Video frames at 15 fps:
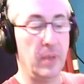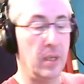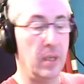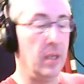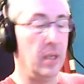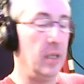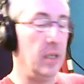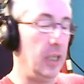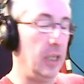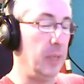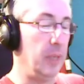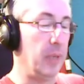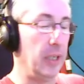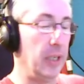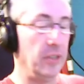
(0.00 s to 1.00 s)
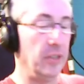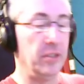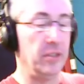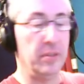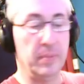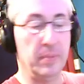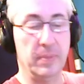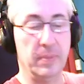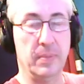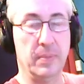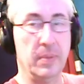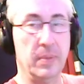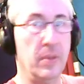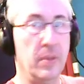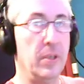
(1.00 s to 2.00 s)
E bass,
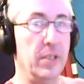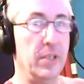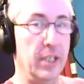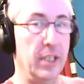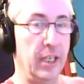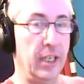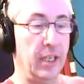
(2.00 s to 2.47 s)
D,